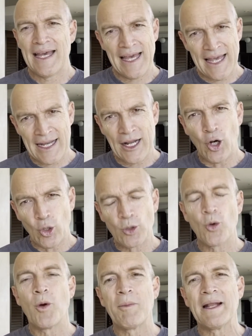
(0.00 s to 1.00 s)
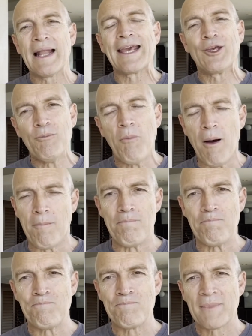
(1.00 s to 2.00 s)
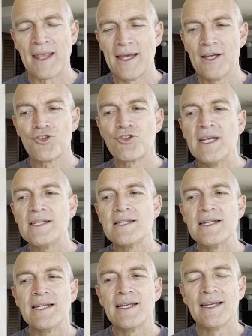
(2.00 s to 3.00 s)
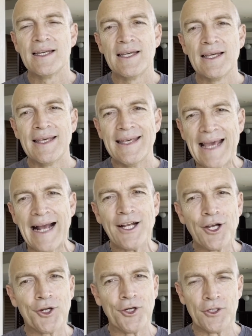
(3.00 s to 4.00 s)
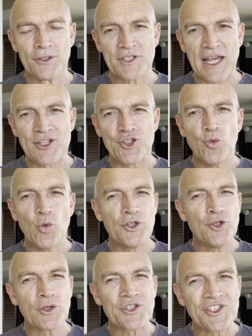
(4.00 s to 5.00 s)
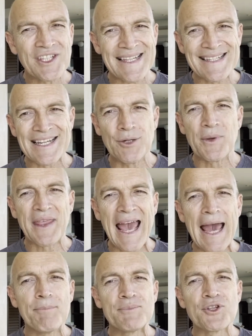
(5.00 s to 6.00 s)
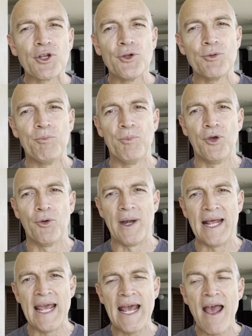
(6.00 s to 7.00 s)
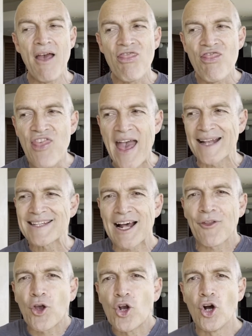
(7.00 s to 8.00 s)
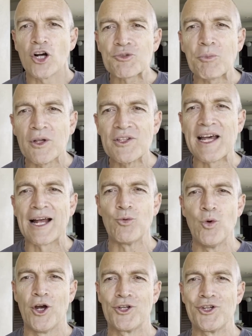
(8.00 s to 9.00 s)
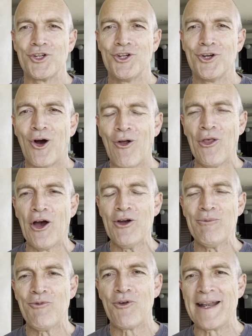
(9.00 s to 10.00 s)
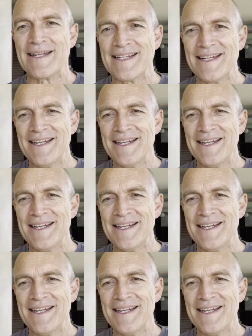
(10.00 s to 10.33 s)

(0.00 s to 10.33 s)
An older woman like your mom, treat younger girls as you would your sister with absolute purity. That's how the gospel is outworked on the home front.